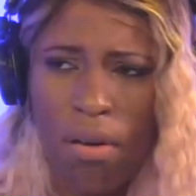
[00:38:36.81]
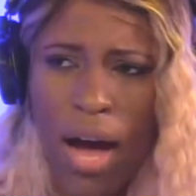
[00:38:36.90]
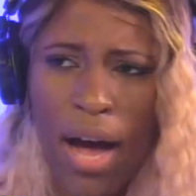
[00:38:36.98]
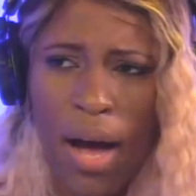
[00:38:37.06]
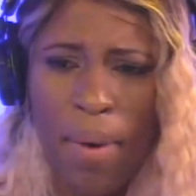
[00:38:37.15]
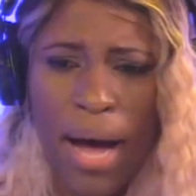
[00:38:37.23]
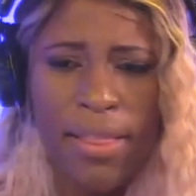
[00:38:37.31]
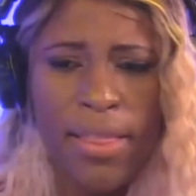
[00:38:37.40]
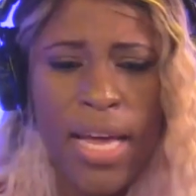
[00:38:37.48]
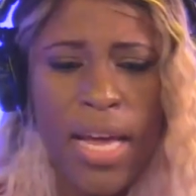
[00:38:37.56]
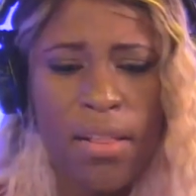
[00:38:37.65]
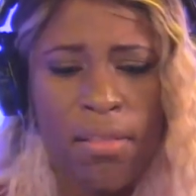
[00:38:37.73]
I
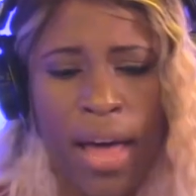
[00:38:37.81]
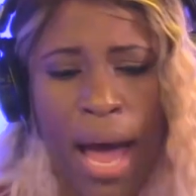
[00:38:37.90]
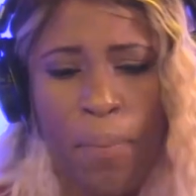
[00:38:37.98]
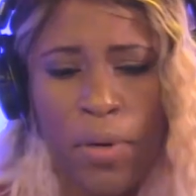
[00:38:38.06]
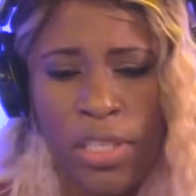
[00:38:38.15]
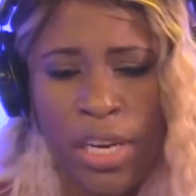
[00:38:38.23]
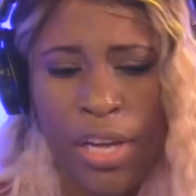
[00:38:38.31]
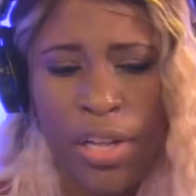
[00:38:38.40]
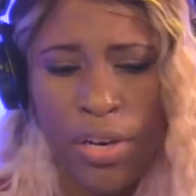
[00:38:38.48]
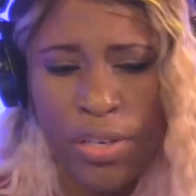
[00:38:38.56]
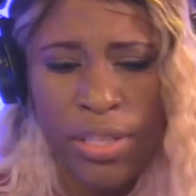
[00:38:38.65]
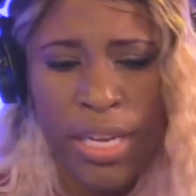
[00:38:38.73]
think that
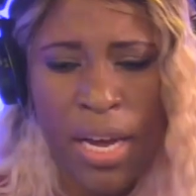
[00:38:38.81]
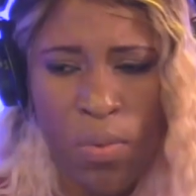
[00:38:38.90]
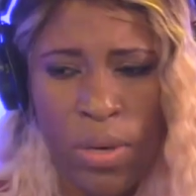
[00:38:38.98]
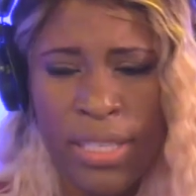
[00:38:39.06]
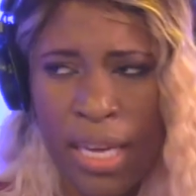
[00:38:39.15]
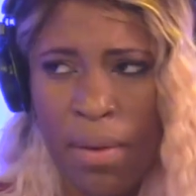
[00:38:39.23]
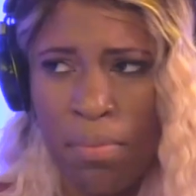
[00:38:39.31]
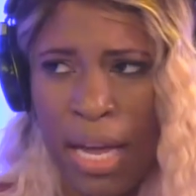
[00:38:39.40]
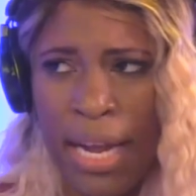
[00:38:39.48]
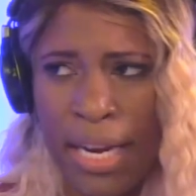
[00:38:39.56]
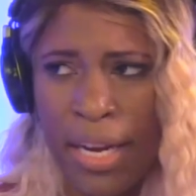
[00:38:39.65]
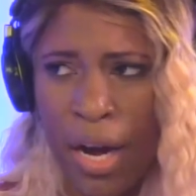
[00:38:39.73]
particular scene was him
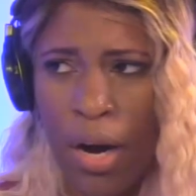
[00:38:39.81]
letting go,